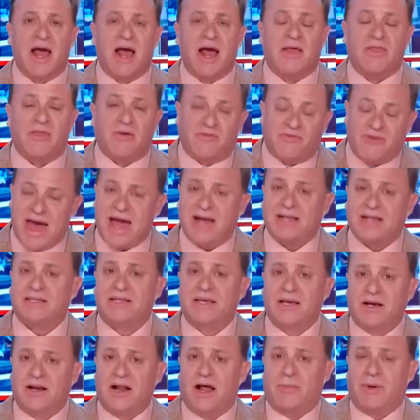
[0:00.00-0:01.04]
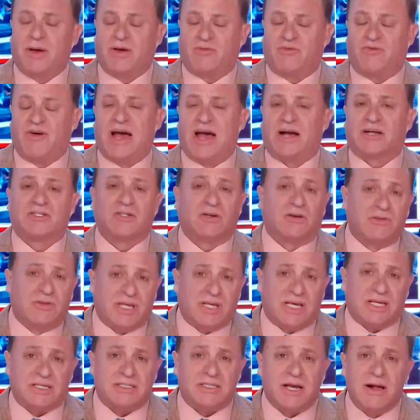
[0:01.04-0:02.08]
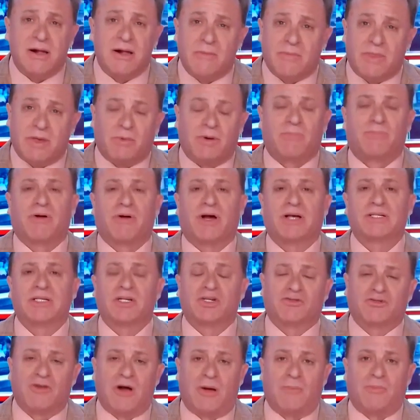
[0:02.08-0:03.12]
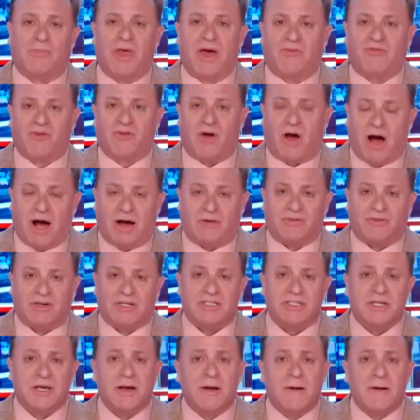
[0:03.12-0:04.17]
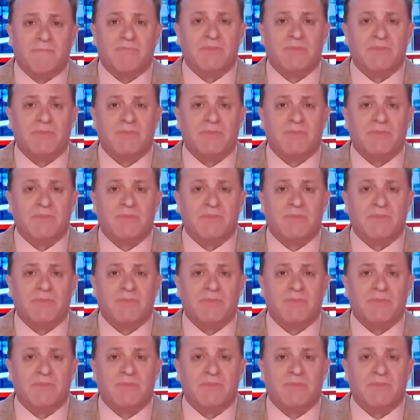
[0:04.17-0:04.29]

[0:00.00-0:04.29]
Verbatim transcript: And the fact, the economic facts are these that when President Trump left office,